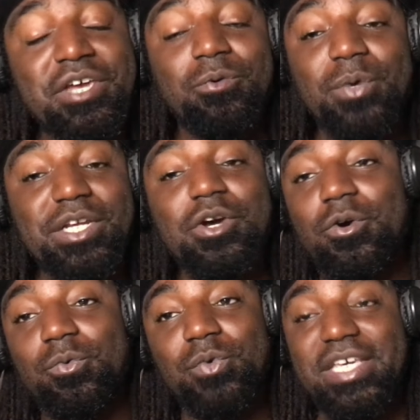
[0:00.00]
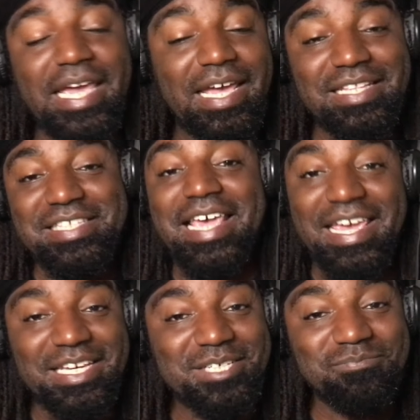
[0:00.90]
We know we can't
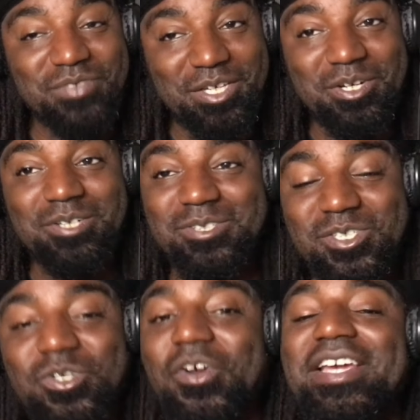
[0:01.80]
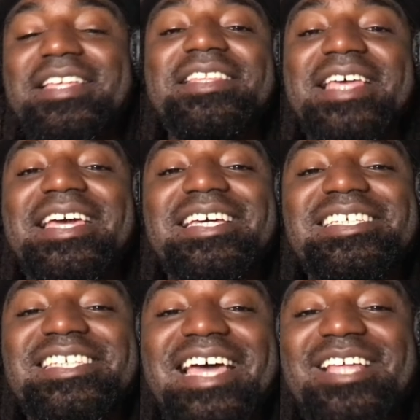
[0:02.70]
take, you know, certain
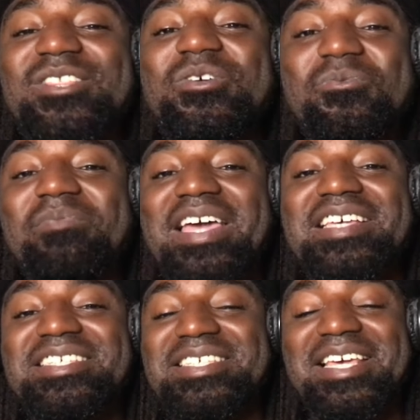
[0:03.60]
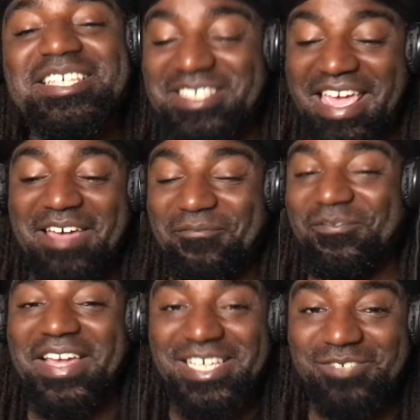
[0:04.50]
things that Lupe says at
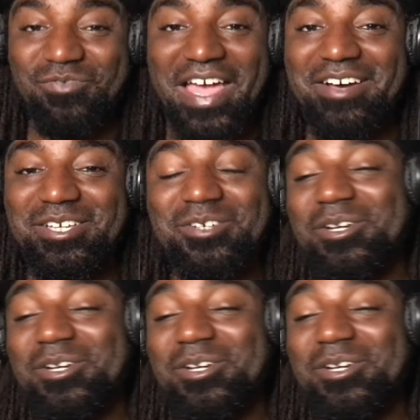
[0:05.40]
face value.